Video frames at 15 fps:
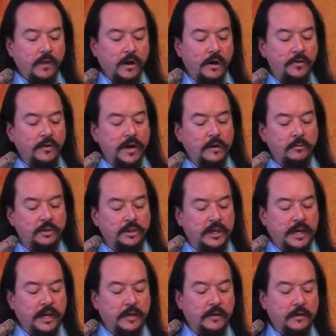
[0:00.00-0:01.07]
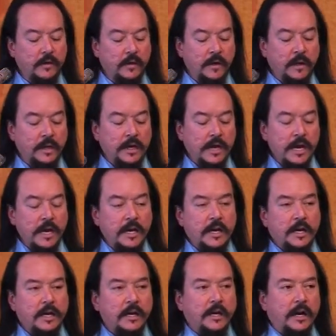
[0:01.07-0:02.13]
other animals can.
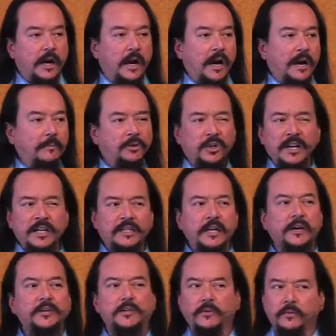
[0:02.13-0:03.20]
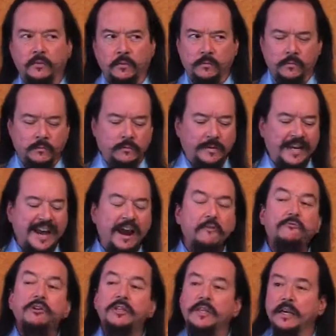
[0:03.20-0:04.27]
I'm trying to tell you,
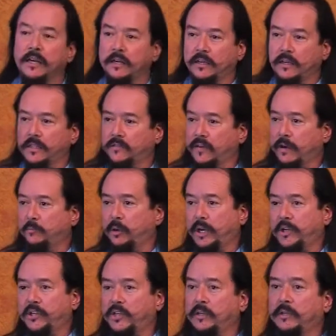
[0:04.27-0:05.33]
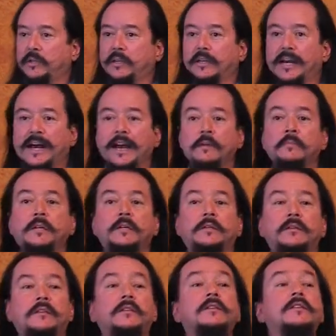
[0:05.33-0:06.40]
everything is vibration. I
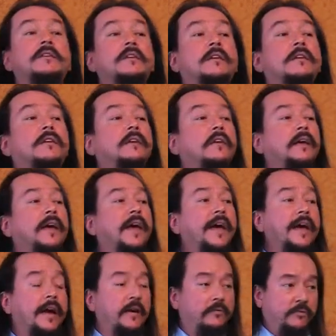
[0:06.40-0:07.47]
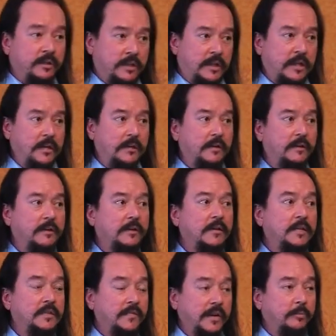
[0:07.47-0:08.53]
mean, everything
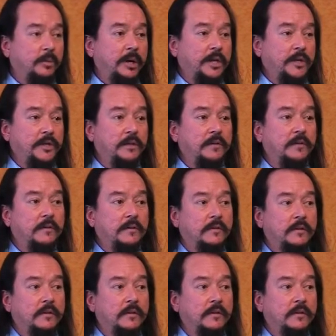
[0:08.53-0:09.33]
is vibration.